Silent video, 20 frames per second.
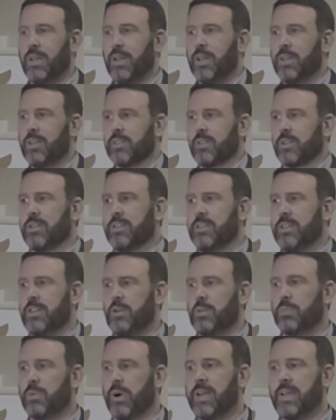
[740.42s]
So
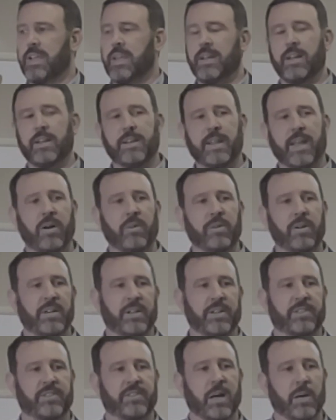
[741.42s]
continue breaking it down into
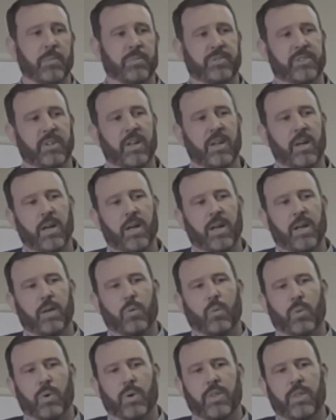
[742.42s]
steps.
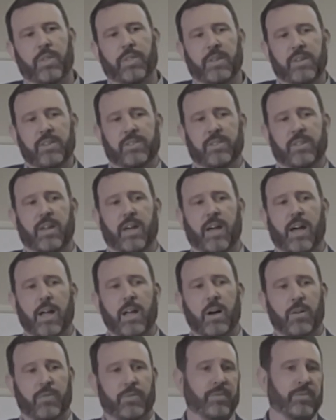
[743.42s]
One of the things that I
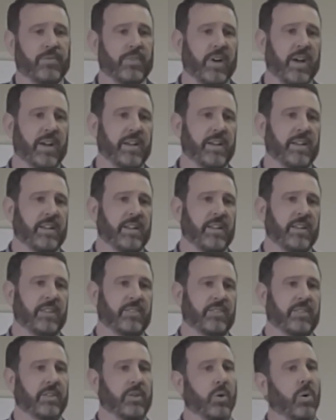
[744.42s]
often find
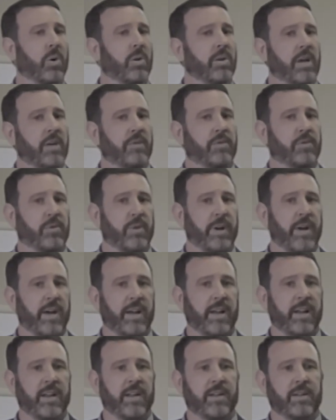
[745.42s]
is the goal I've
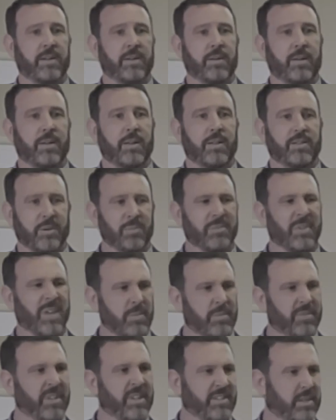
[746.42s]
created
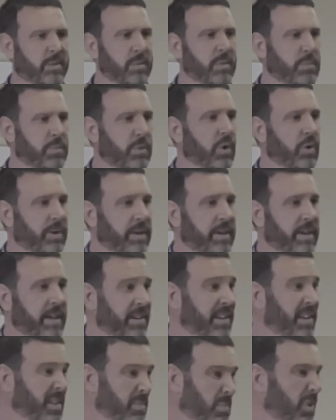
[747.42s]
sometimes needs to be broken
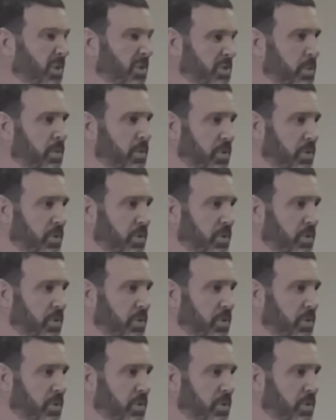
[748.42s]
down into multiple